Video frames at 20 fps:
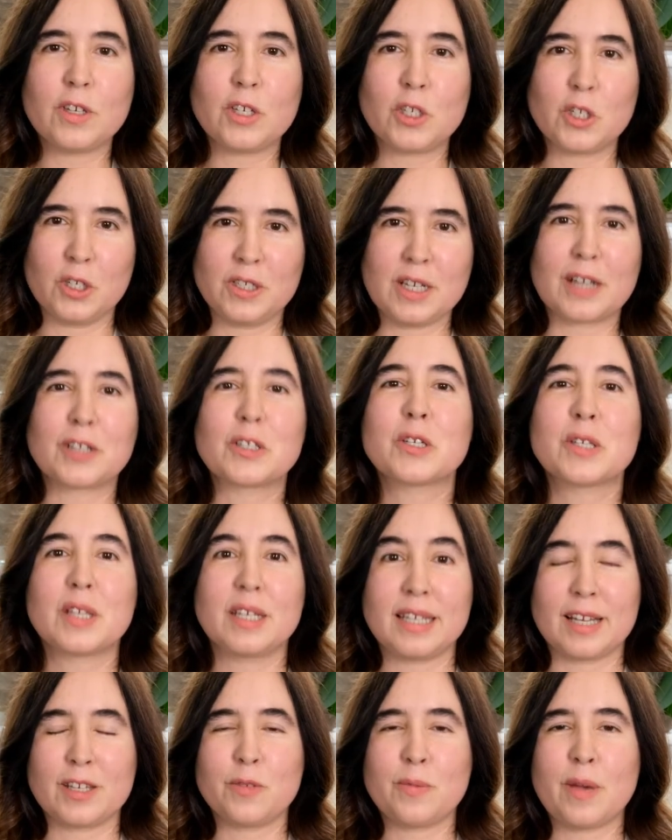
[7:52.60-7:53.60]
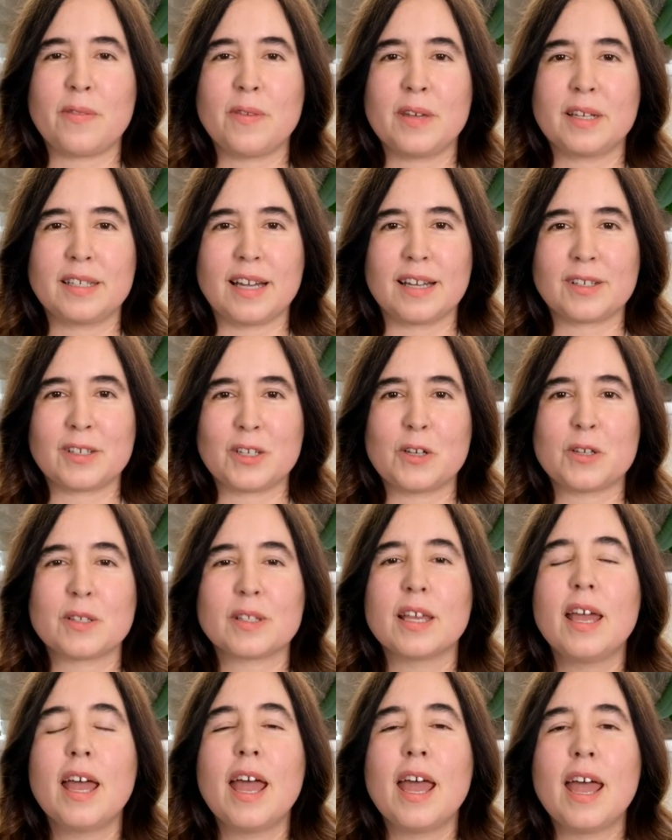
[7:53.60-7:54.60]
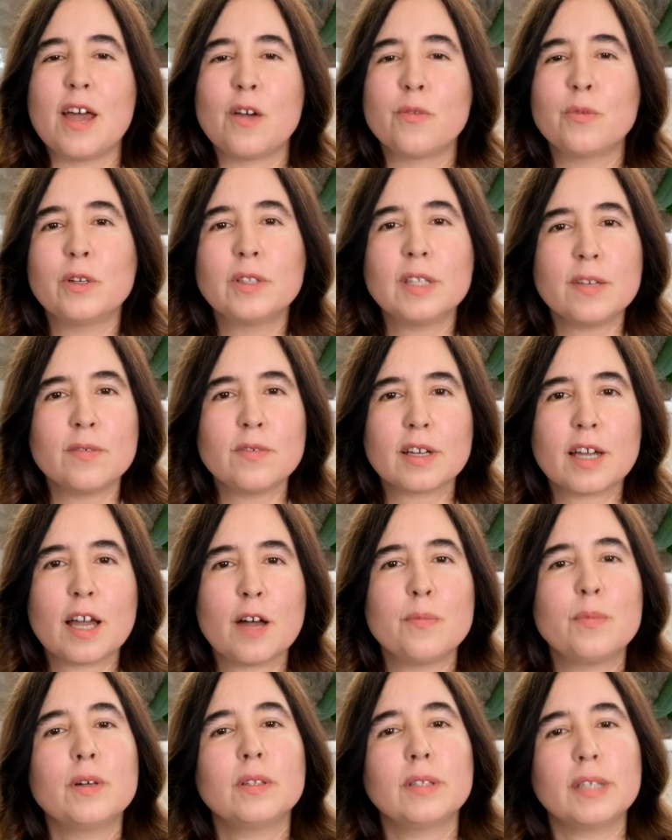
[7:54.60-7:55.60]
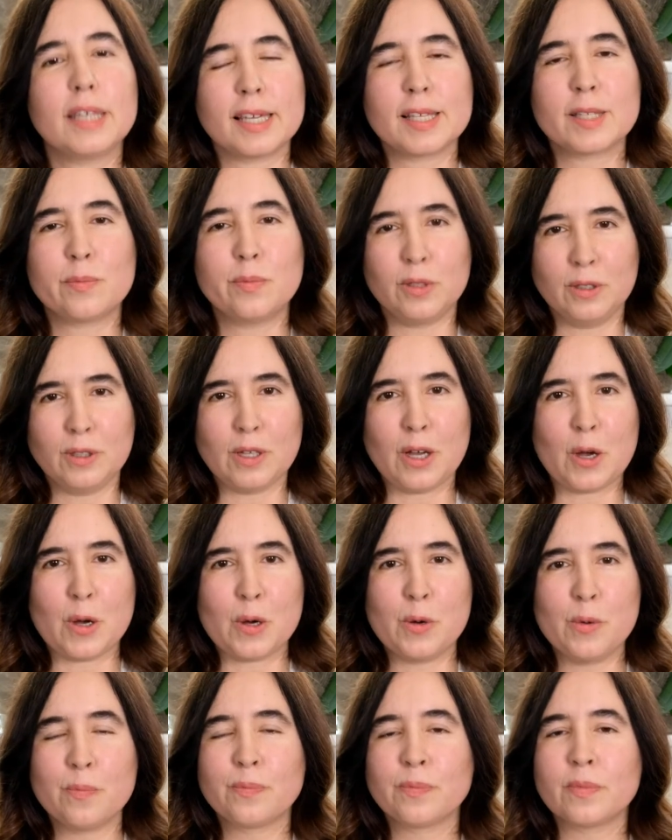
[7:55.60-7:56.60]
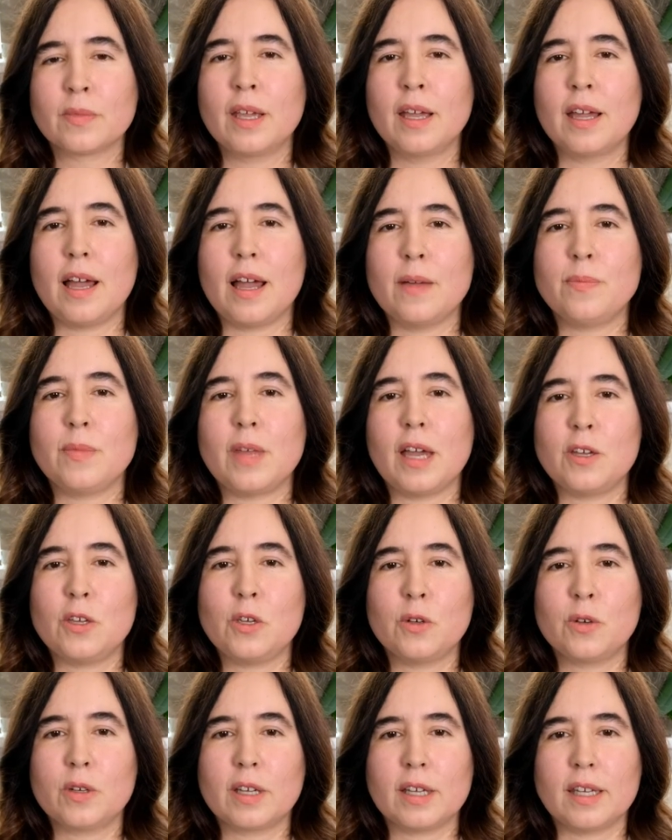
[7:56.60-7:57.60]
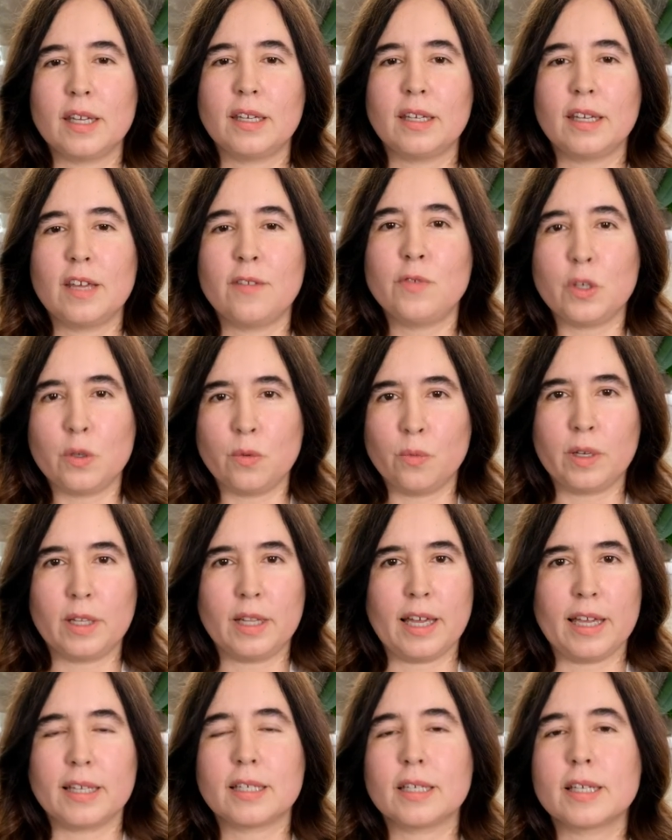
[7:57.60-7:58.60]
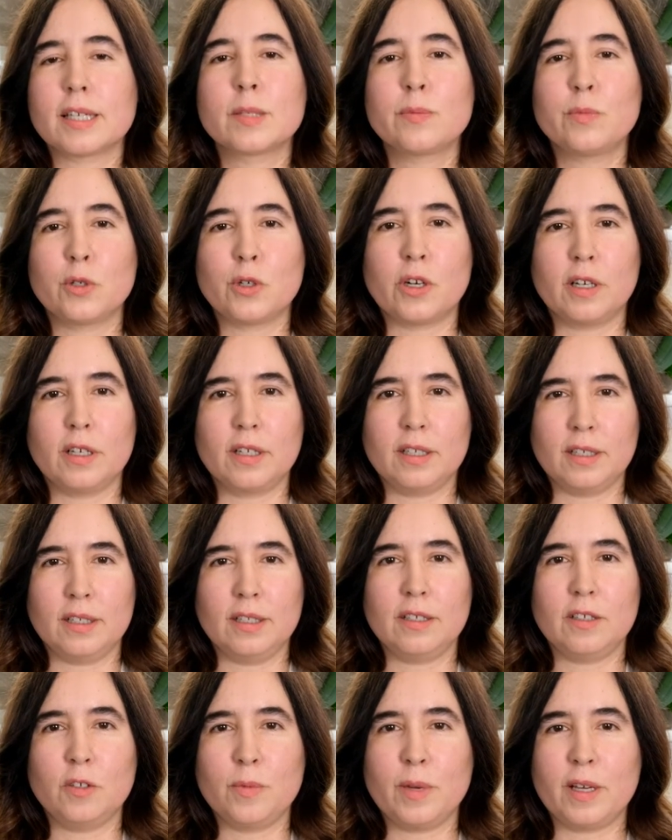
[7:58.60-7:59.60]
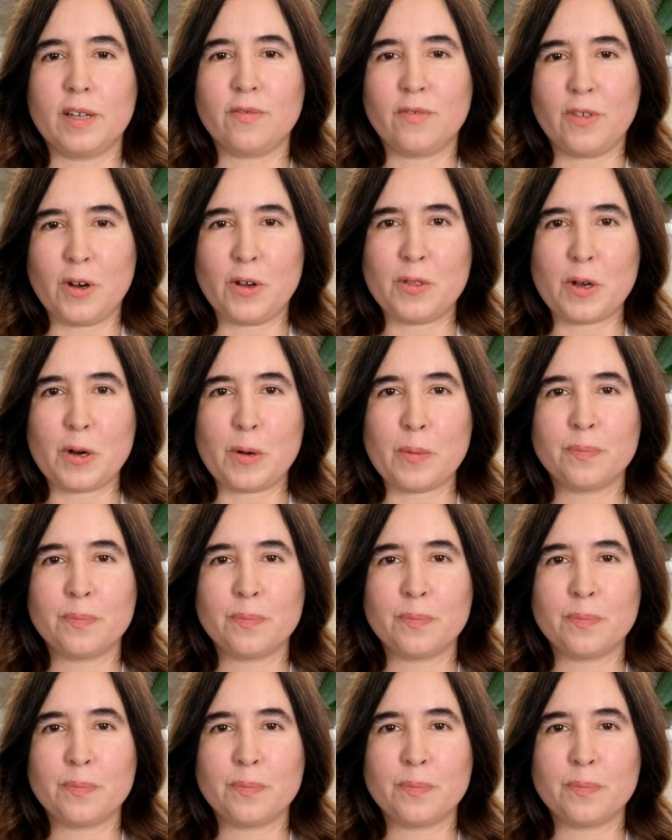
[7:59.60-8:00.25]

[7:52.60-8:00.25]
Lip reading: doctors and naturopathic doctors. And we'll leave a couple links below that you can, if you would like to explore it a little bit further.